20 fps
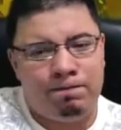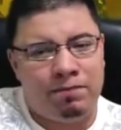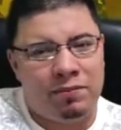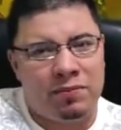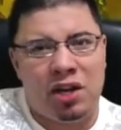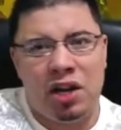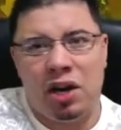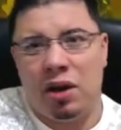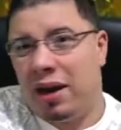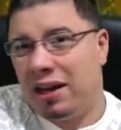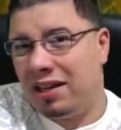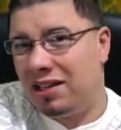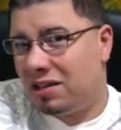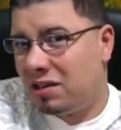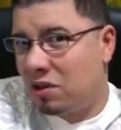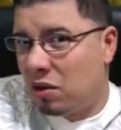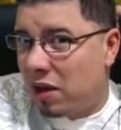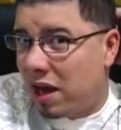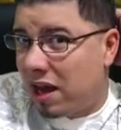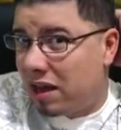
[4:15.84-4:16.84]
You know, I
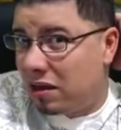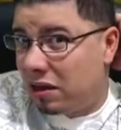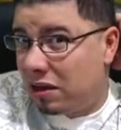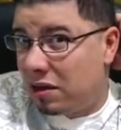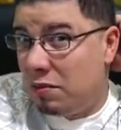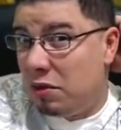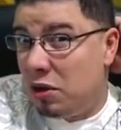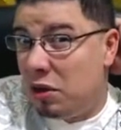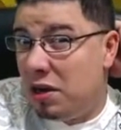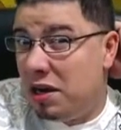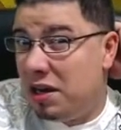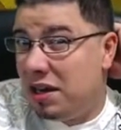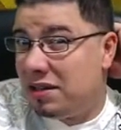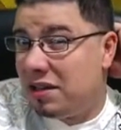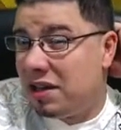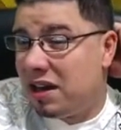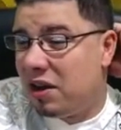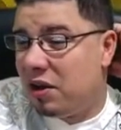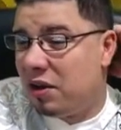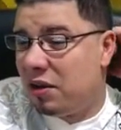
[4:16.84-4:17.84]
just don't like the communities
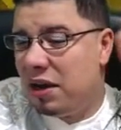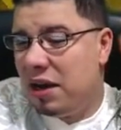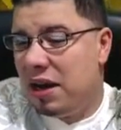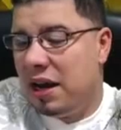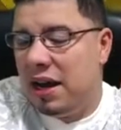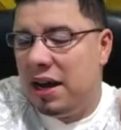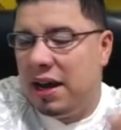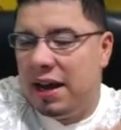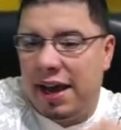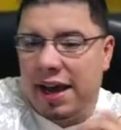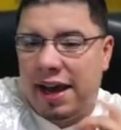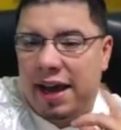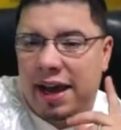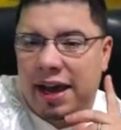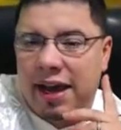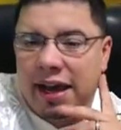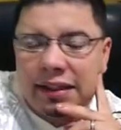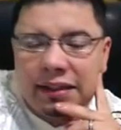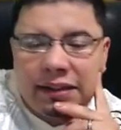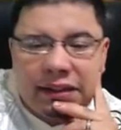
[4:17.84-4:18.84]
there,
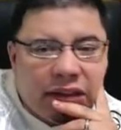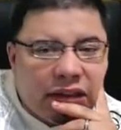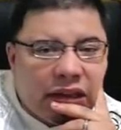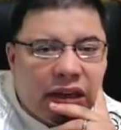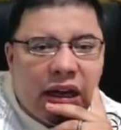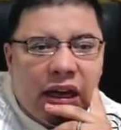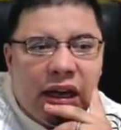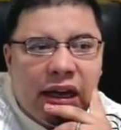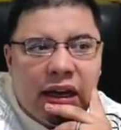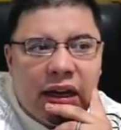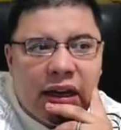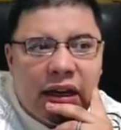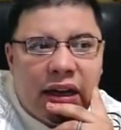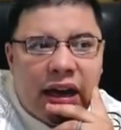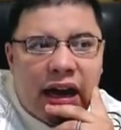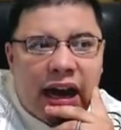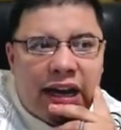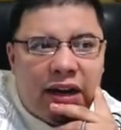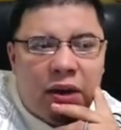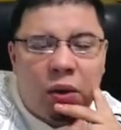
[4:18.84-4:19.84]
and
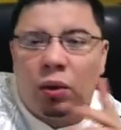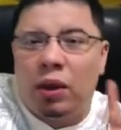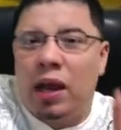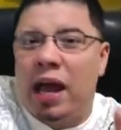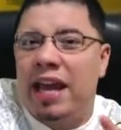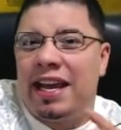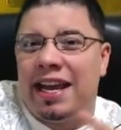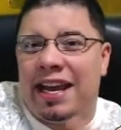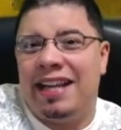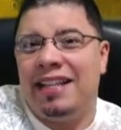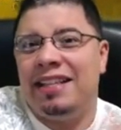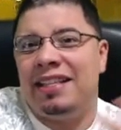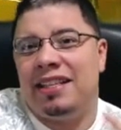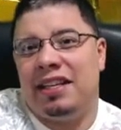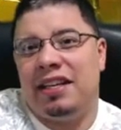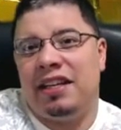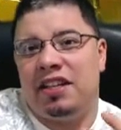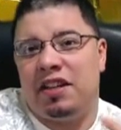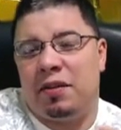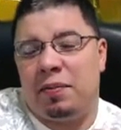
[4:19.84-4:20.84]
I don't like
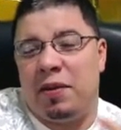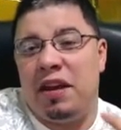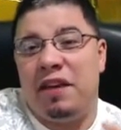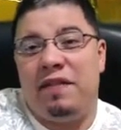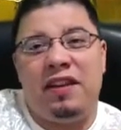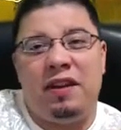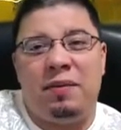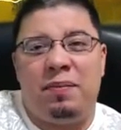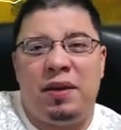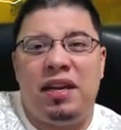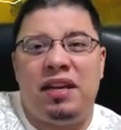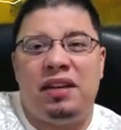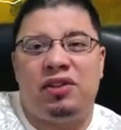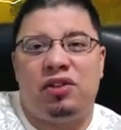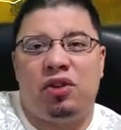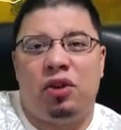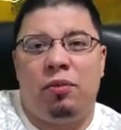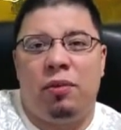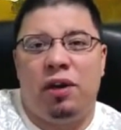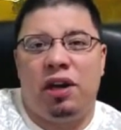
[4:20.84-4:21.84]
instance PvP
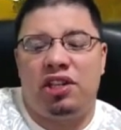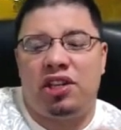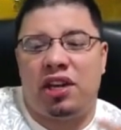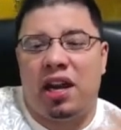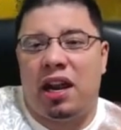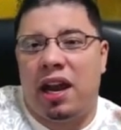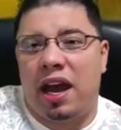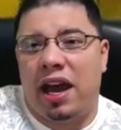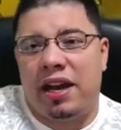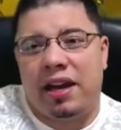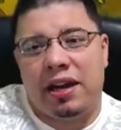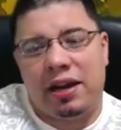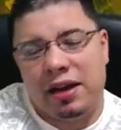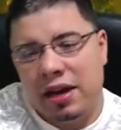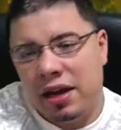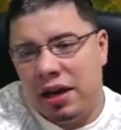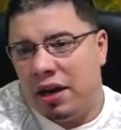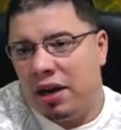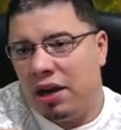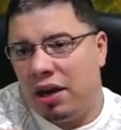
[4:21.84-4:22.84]
so much. I like
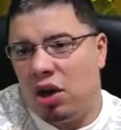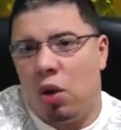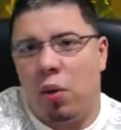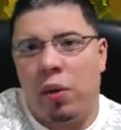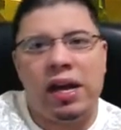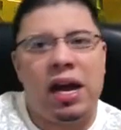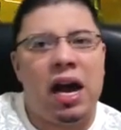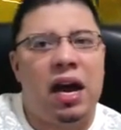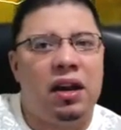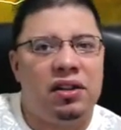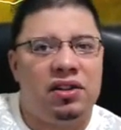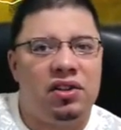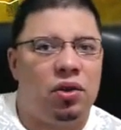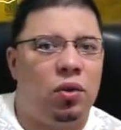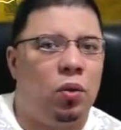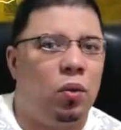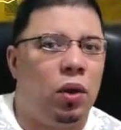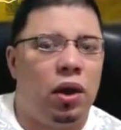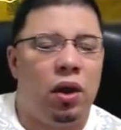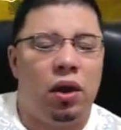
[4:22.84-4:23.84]
going out into
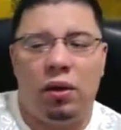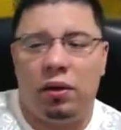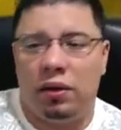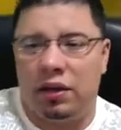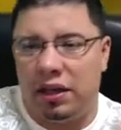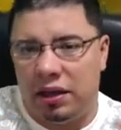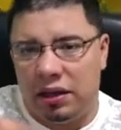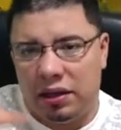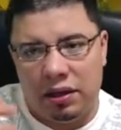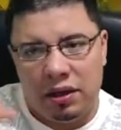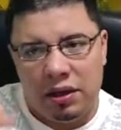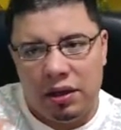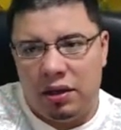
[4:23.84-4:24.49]
the world and